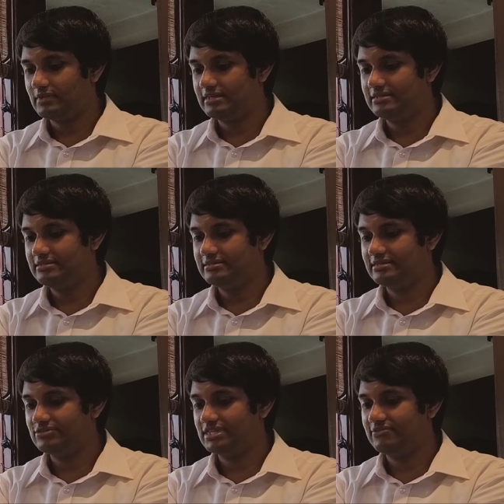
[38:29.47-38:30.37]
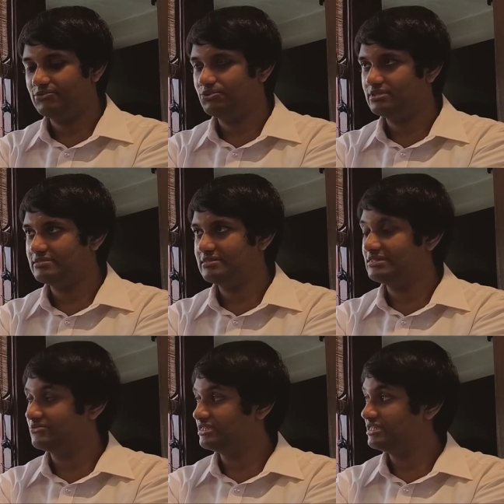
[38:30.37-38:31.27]
Anything that you have noticed in
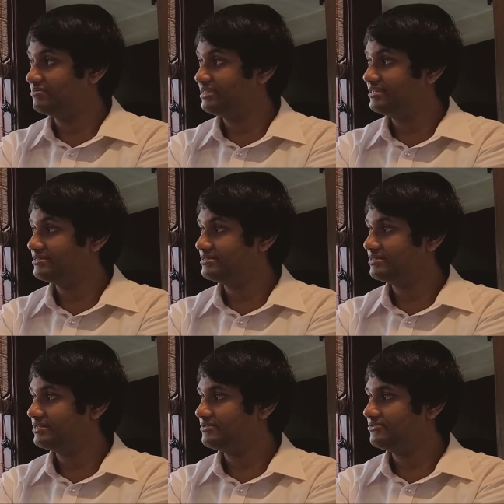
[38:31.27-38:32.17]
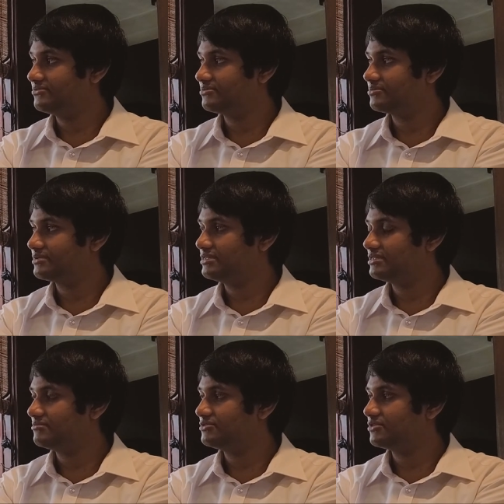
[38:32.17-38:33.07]
the workplace itself in
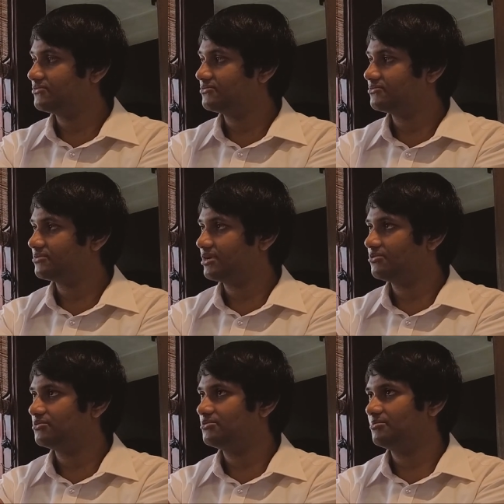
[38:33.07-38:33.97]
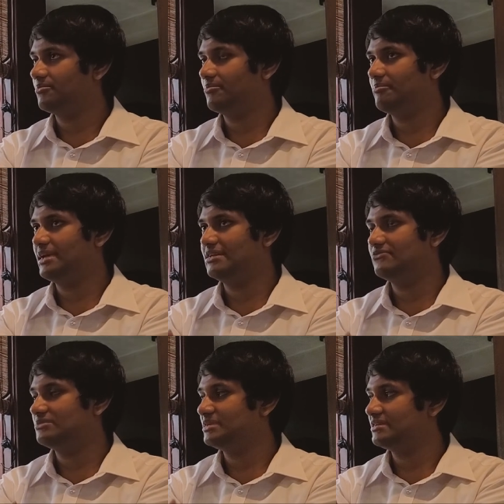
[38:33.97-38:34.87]
terms of how men
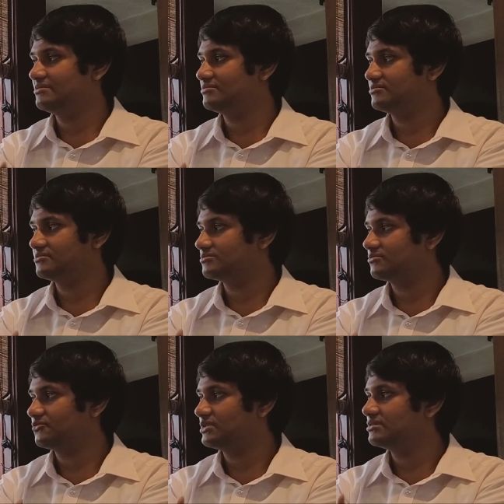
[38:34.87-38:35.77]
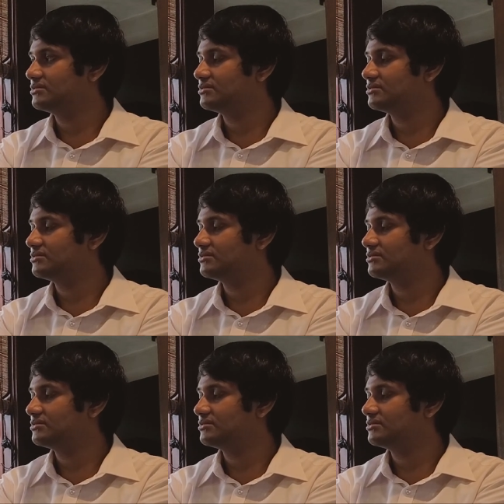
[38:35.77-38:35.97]
and women work?